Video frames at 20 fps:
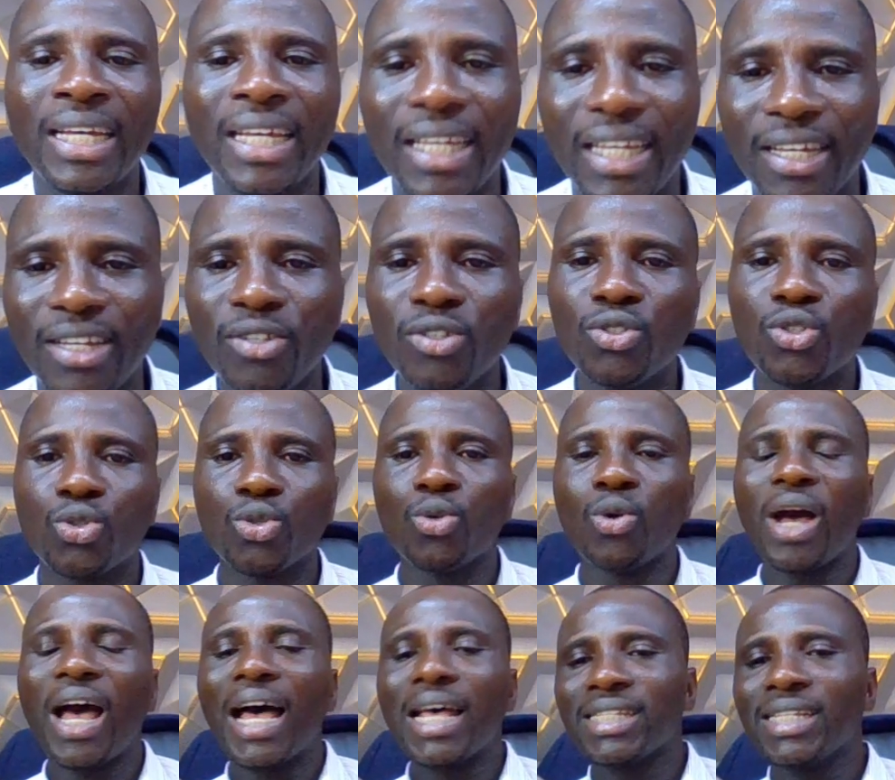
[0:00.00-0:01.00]

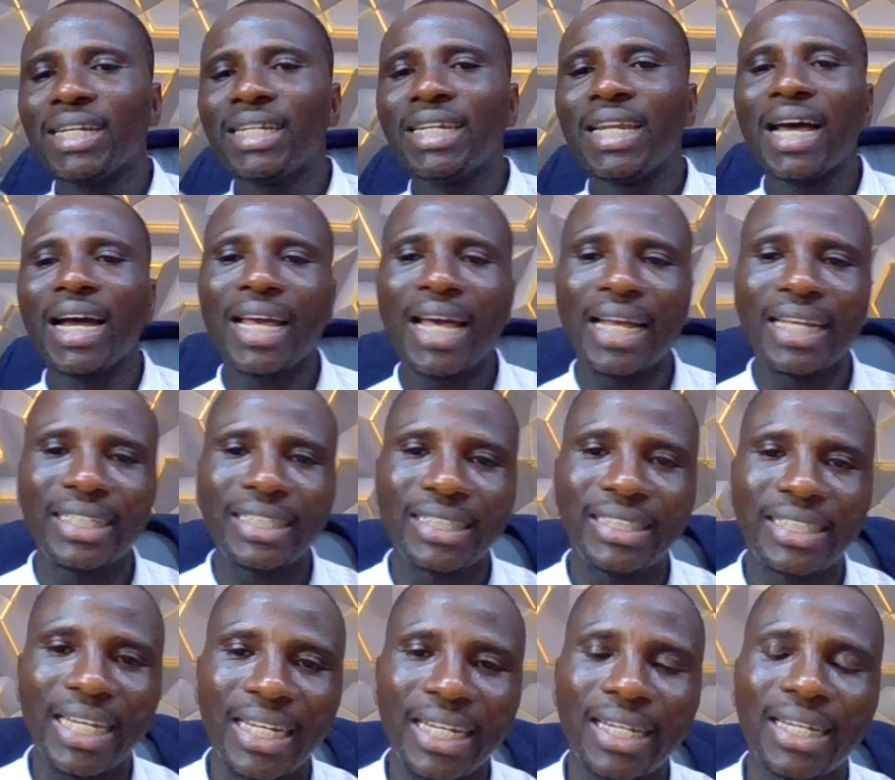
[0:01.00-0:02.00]
into asset that
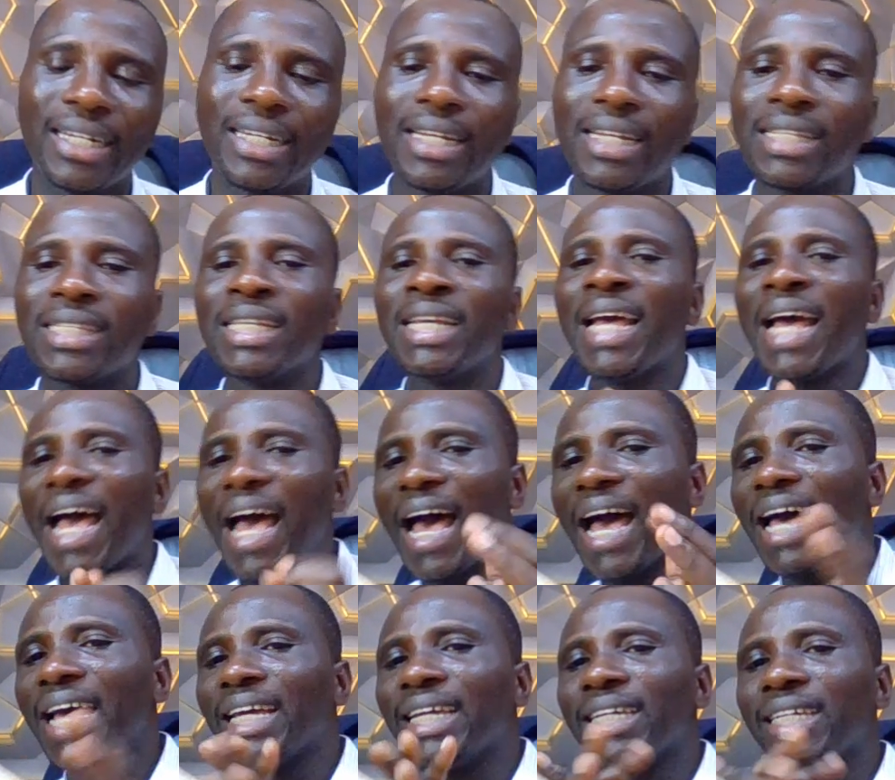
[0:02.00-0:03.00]
can generate
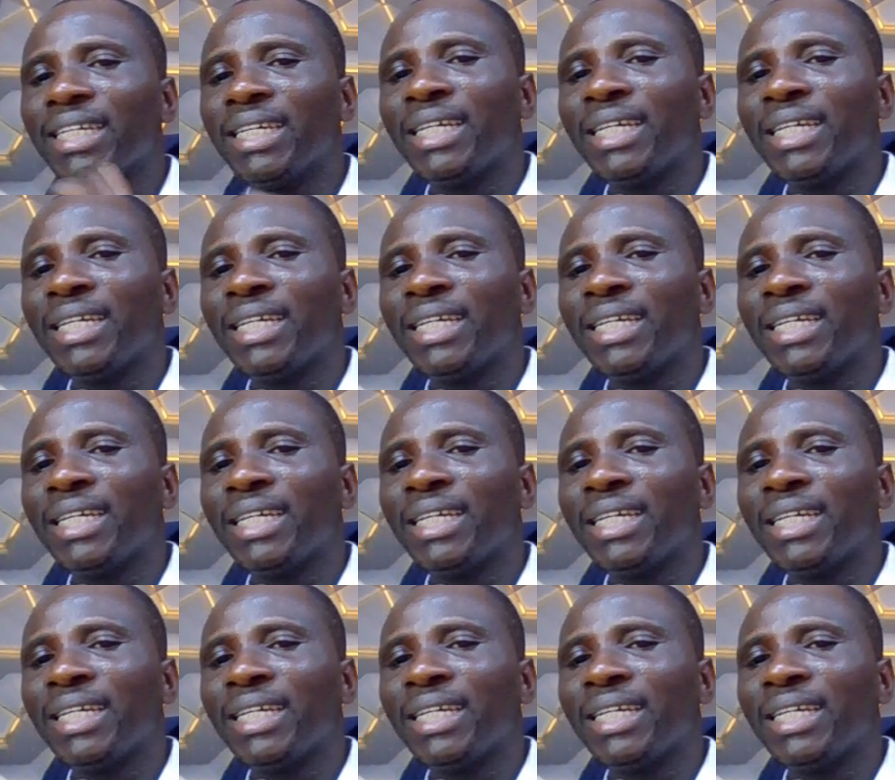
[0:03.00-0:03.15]
high